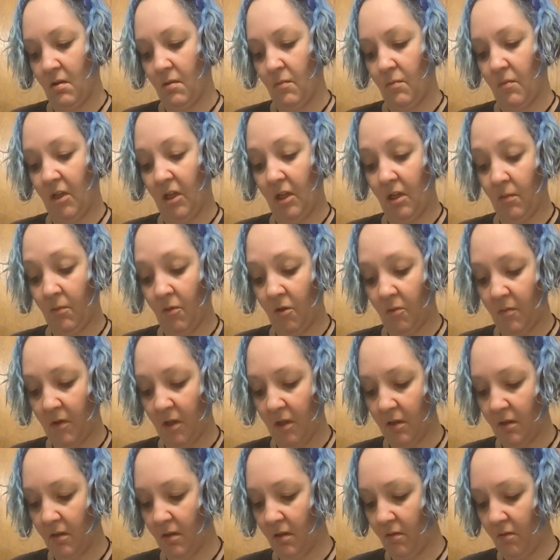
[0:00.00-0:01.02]
becoming
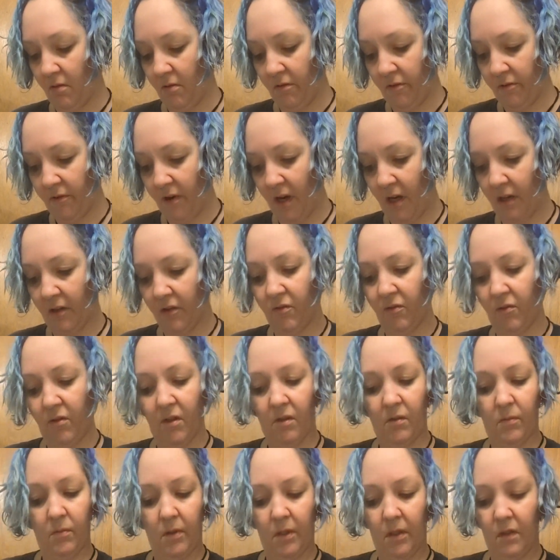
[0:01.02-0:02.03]
medically
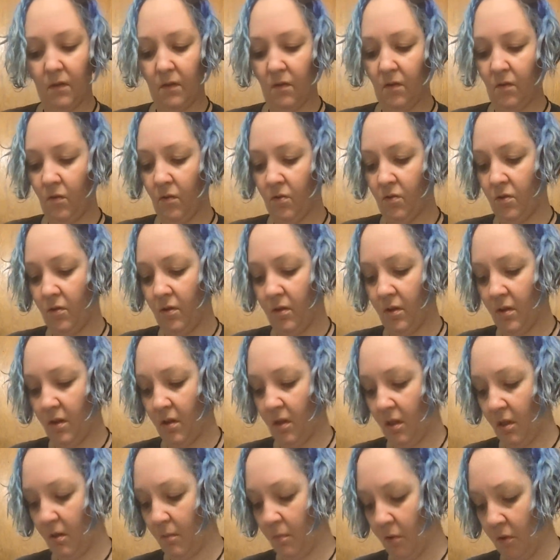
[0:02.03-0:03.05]
refractory, being told you need
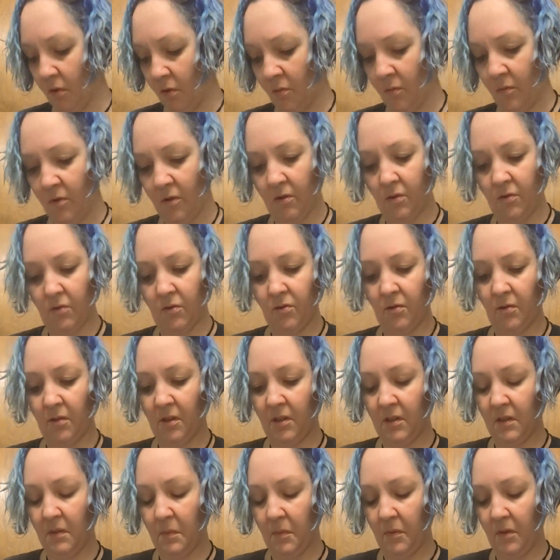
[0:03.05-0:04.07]
a bone marrow
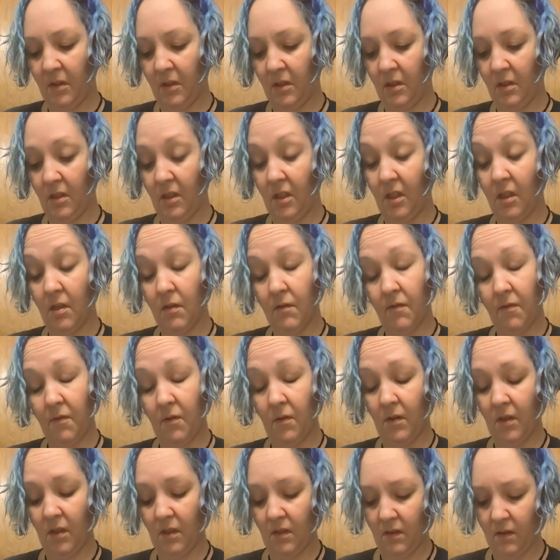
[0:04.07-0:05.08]
transplant if you
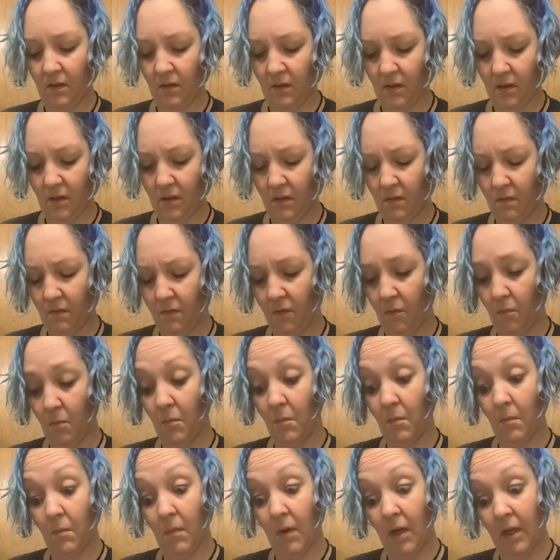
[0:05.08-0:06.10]
get to live. You
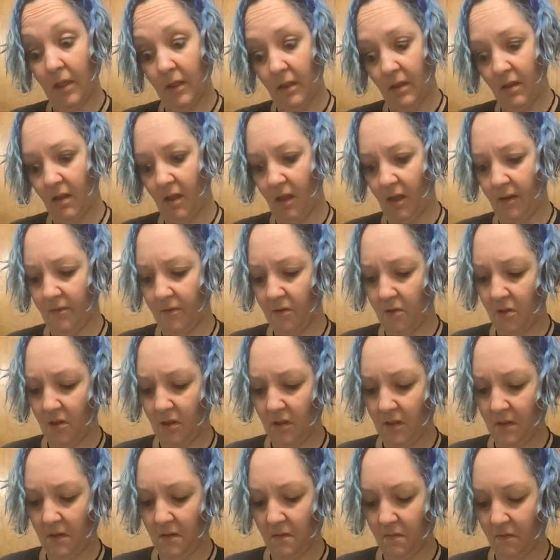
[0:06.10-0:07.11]
might have a
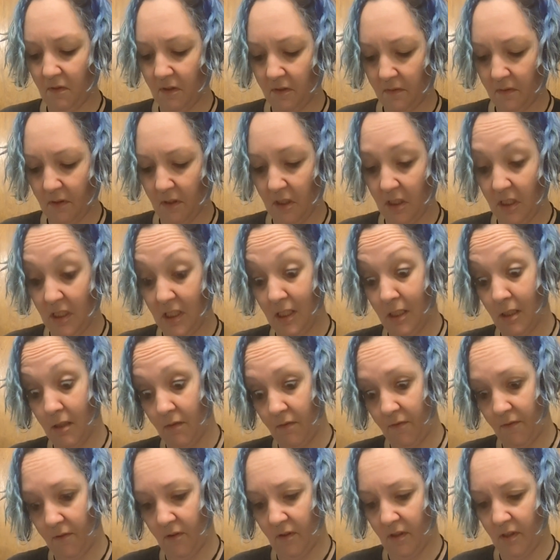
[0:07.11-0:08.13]
chance of living
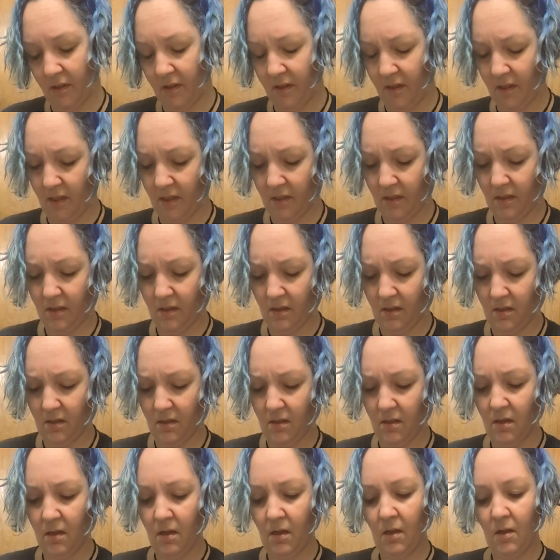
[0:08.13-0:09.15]
if you get that
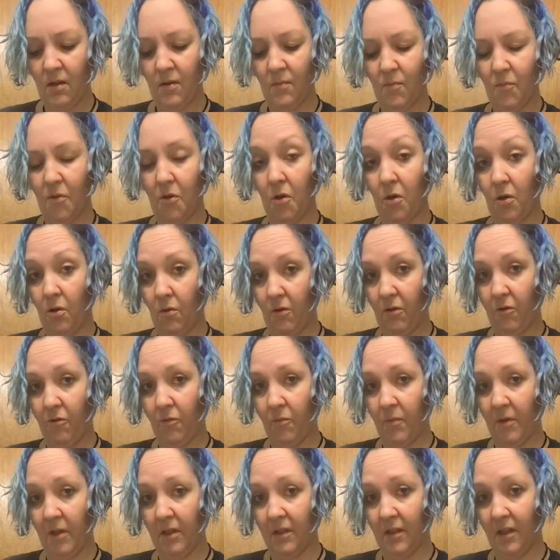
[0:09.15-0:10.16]
done, but no other
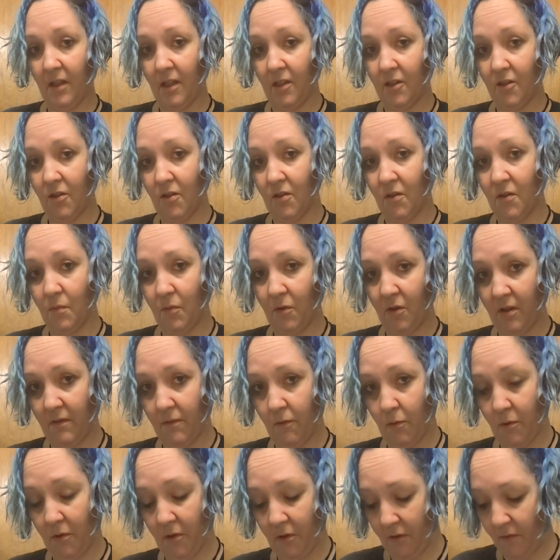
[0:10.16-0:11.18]
medications will
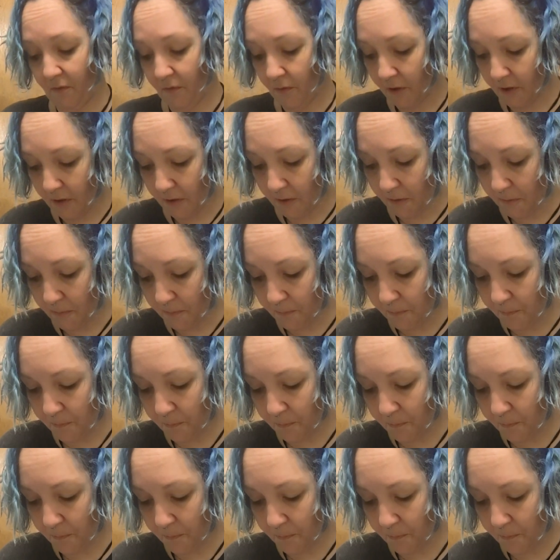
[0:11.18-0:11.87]
ever work for you.